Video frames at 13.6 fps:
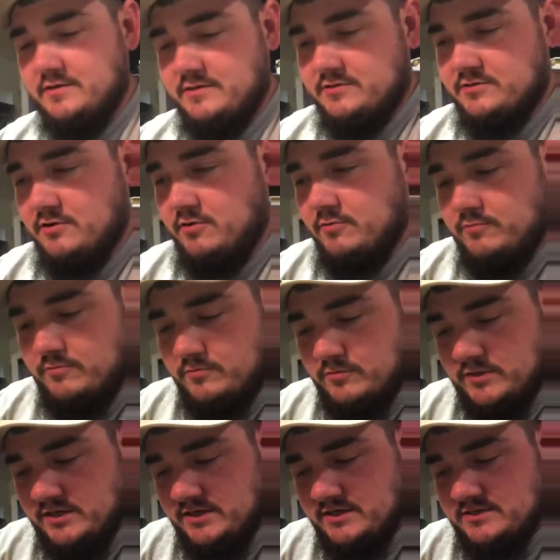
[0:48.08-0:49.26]
So what
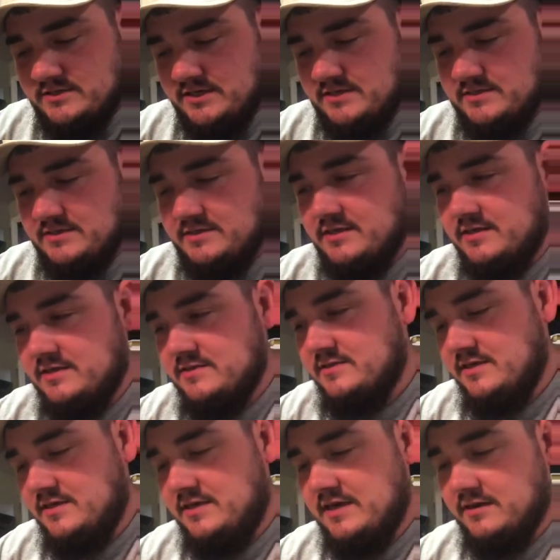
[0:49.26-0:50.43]
it is it is
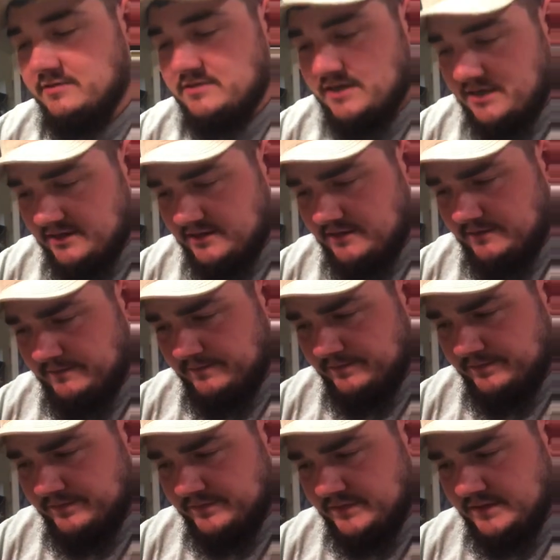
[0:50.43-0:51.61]
the Kel-Tec
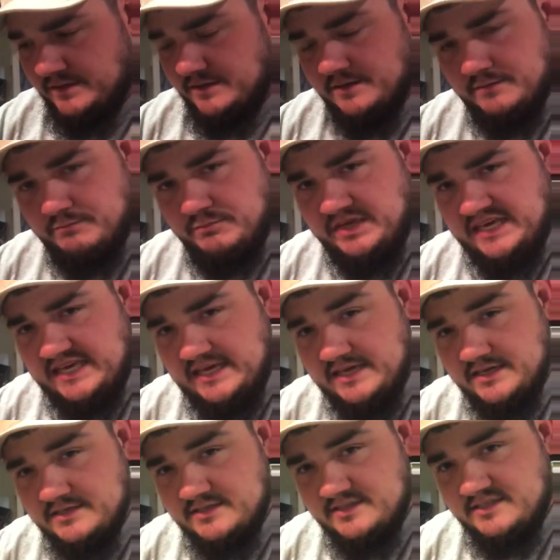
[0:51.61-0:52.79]

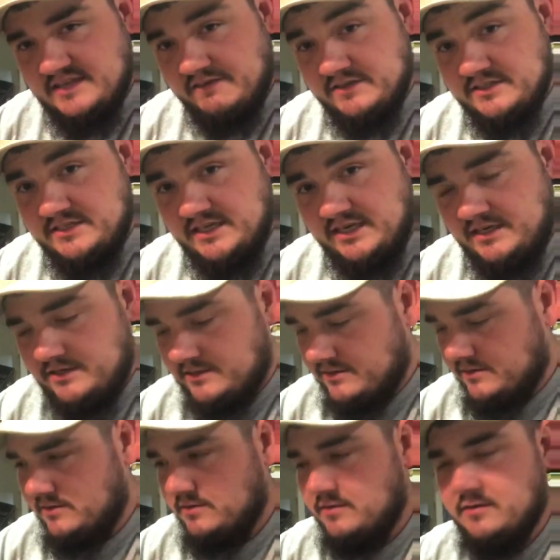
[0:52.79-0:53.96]

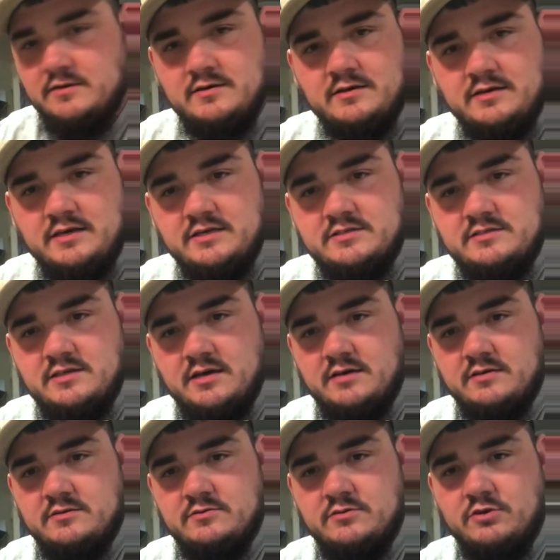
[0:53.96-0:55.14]
P17. It's a
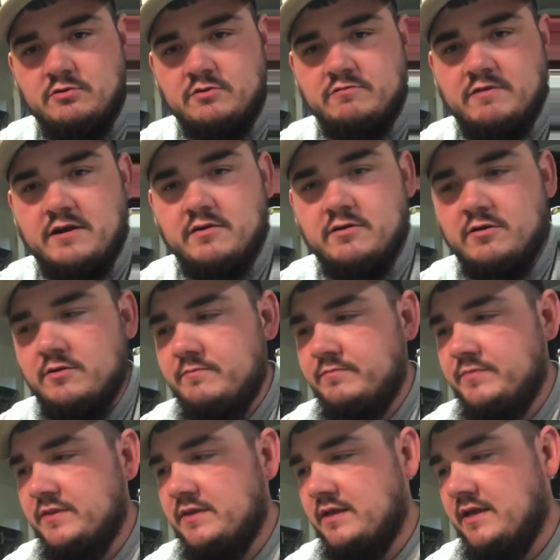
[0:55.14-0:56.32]
newer firearm.
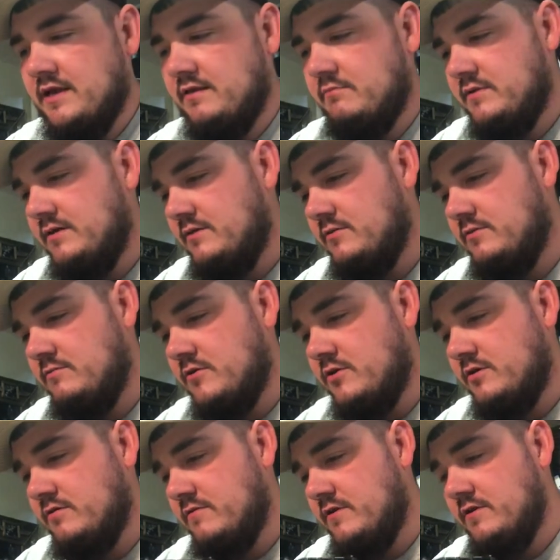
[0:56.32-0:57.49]
It hadn't been on the
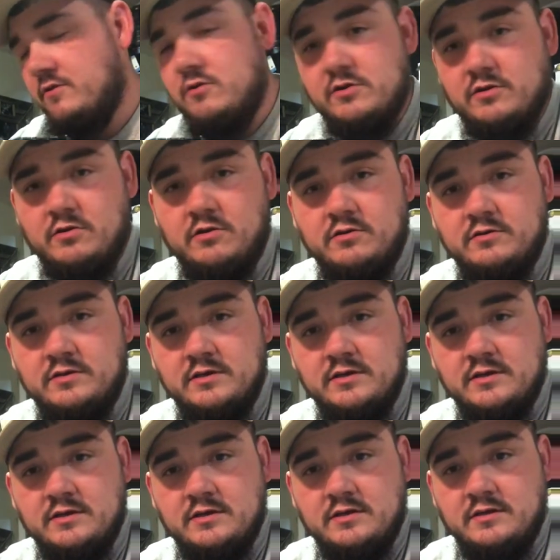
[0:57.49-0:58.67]
market very long at all.
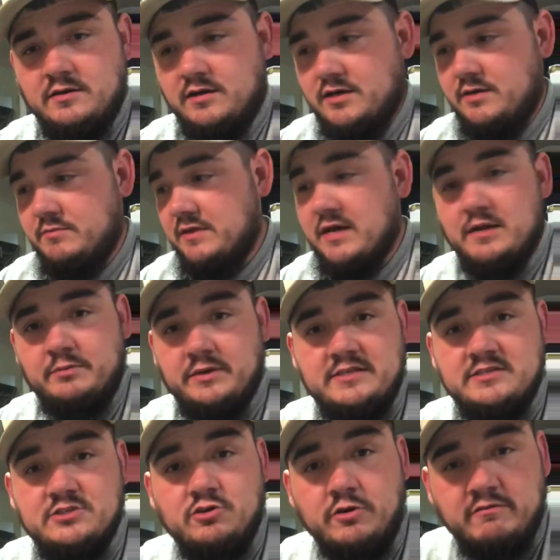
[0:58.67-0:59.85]
A lot of
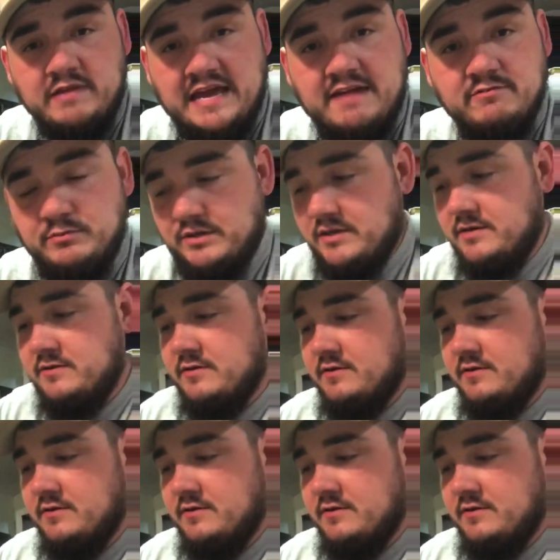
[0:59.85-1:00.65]
places don't even have them yet.